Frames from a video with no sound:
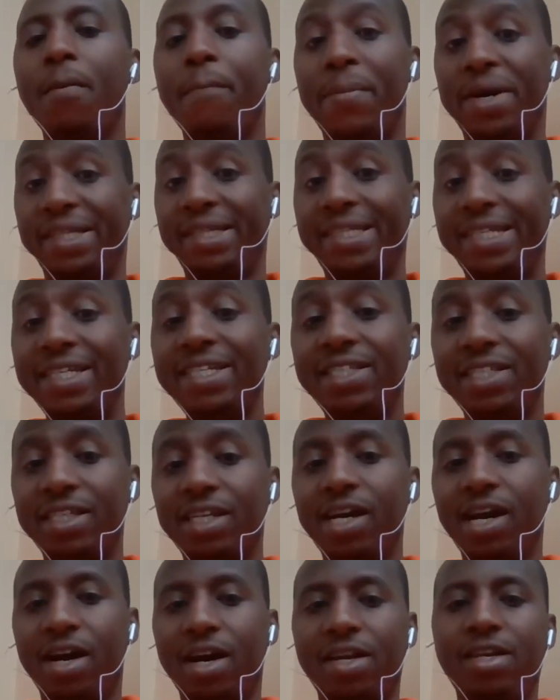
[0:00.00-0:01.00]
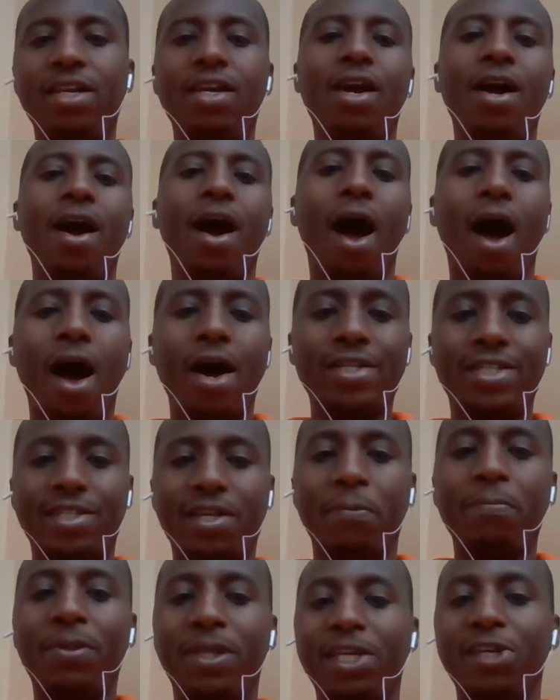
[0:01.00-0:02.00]
But this guy has
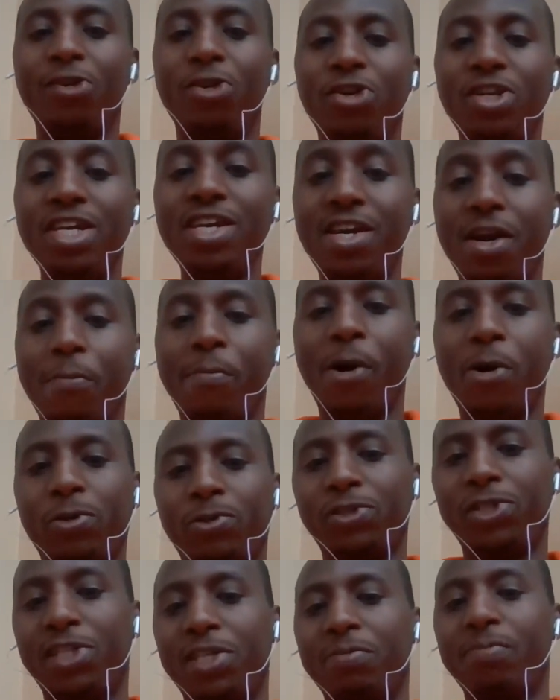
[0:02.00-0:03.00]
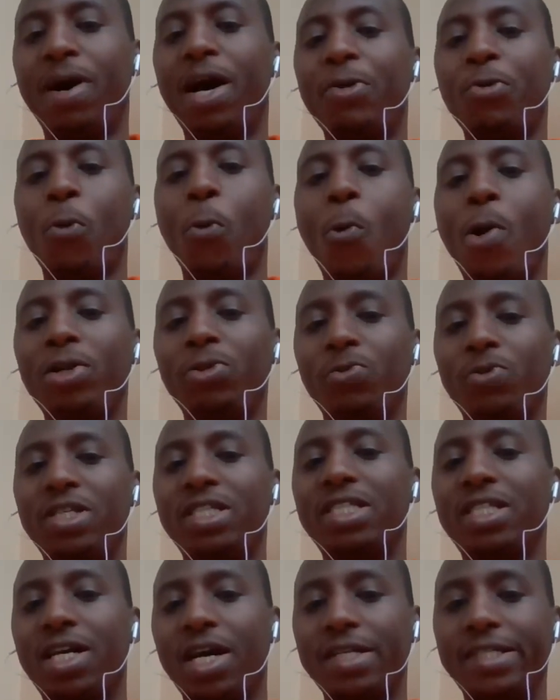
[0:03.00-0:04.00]
something unique about him, and we want to
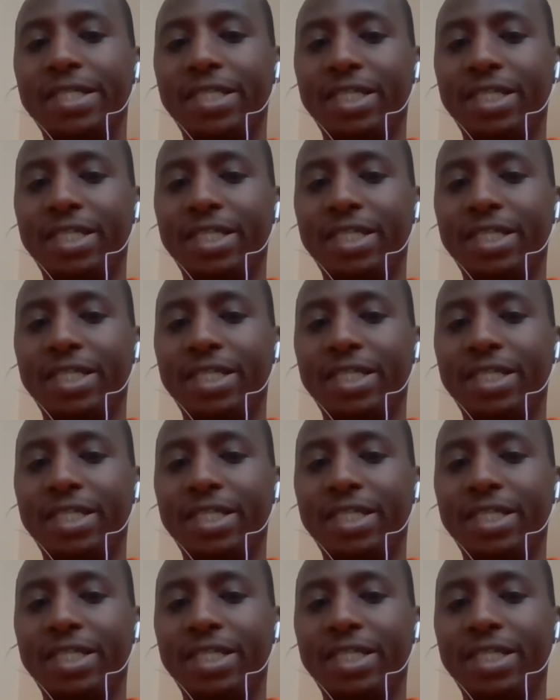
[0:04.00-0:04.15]
discuss